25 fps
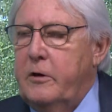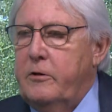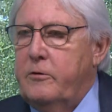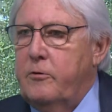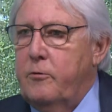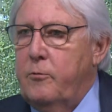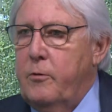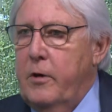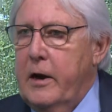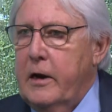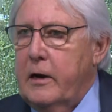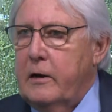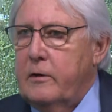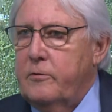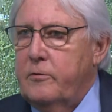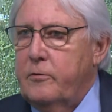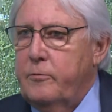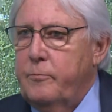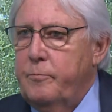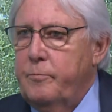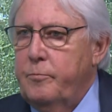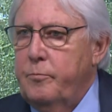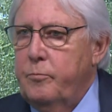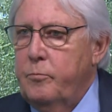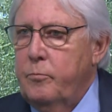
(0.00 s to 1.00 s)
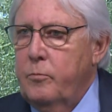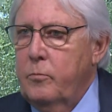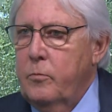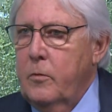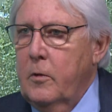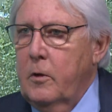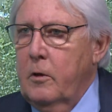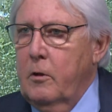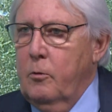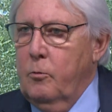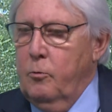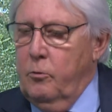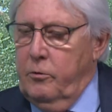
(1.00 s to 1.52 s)
direct,
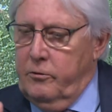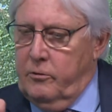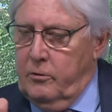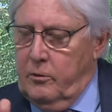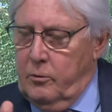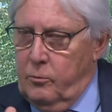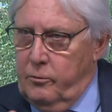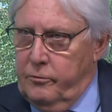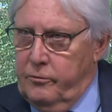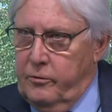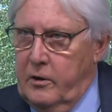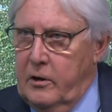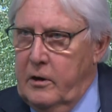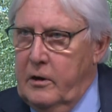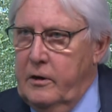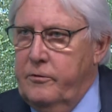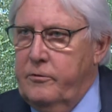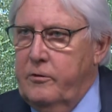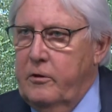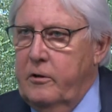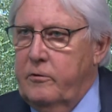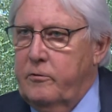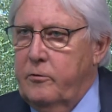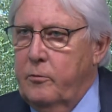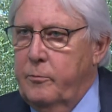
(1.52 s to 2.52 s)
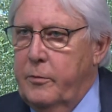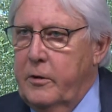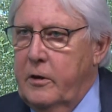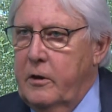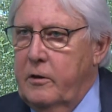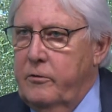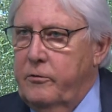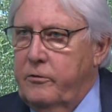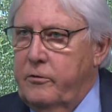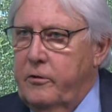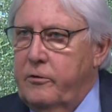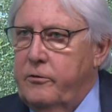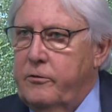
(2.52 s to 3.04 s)
it was easy to be
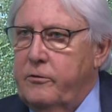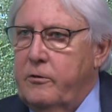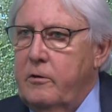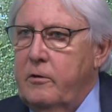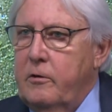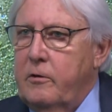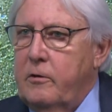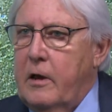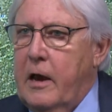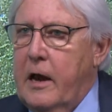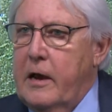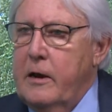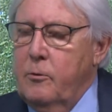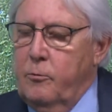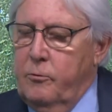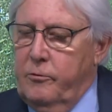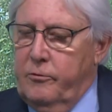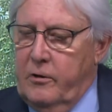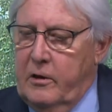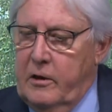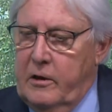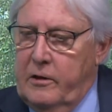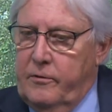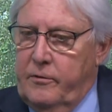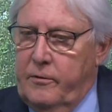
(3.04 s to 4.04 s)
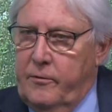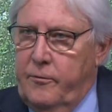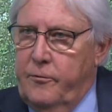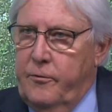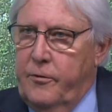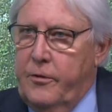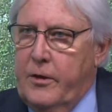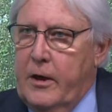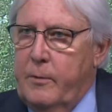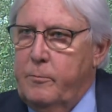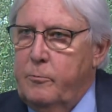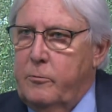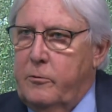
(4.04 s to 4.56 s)
insistent, and it was easy for
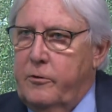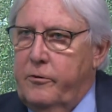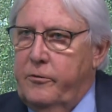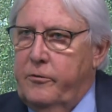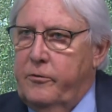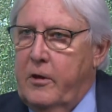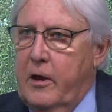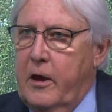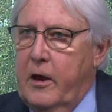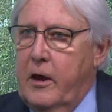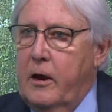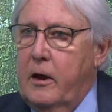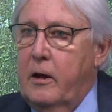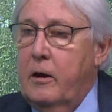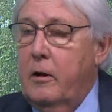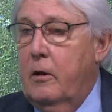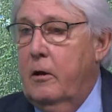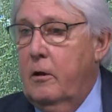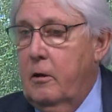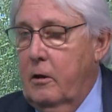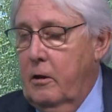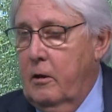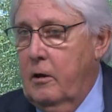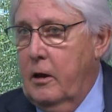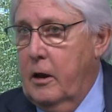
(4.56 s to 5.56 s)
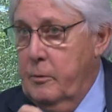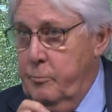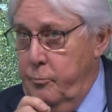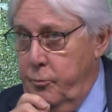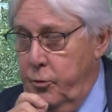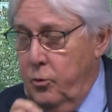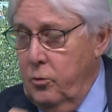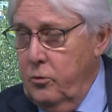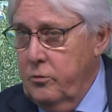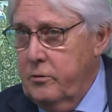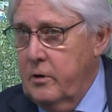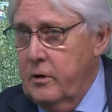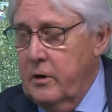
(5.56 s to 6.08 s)
them to say,
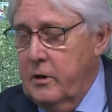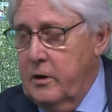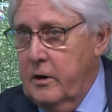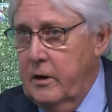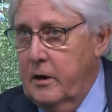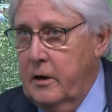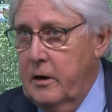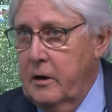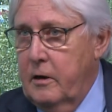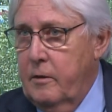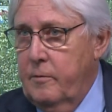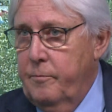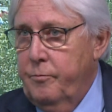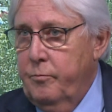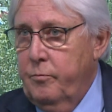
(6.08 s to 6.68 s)
importantly,